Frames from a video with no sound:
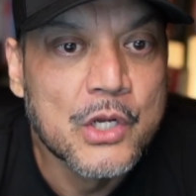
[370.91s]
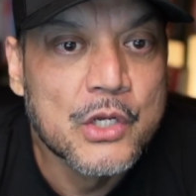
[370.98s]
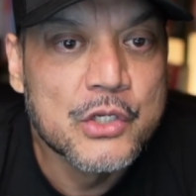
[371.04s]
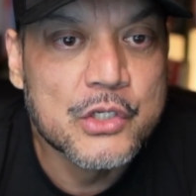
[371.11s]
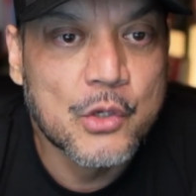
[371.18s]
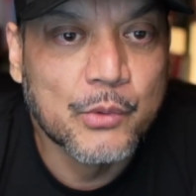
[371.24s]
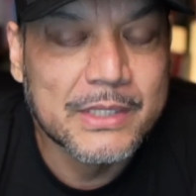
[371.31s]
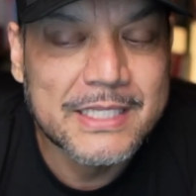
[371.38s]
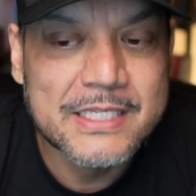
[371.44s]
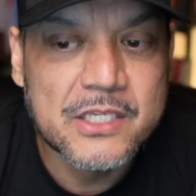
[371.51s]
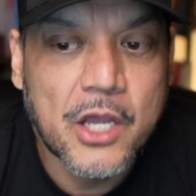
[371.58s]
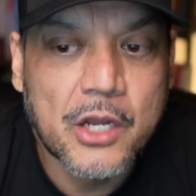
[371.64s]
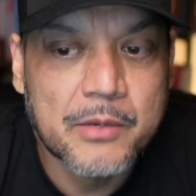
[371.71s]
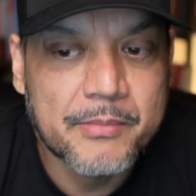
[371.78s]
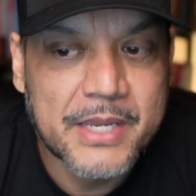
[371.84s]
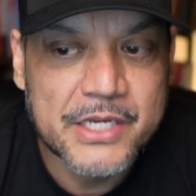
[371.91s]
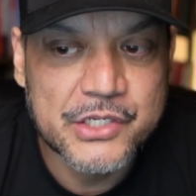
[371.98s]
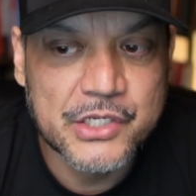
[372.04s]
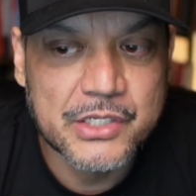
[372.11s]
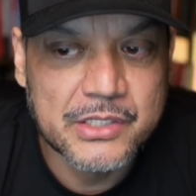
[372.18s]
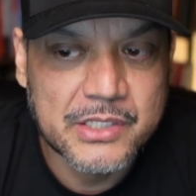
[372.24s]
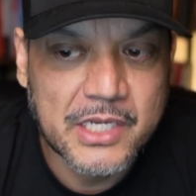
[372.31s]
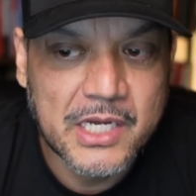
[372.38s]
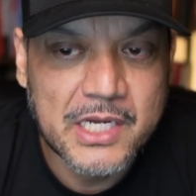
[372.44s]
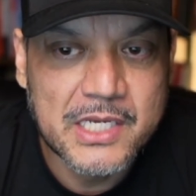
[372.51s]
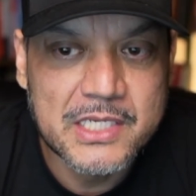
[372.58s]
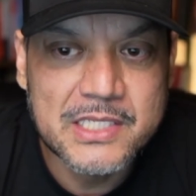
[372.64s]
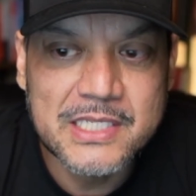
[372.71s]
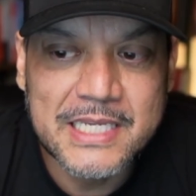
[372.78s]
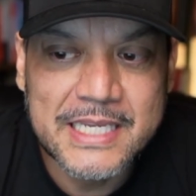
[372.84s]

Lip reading: So what this automation does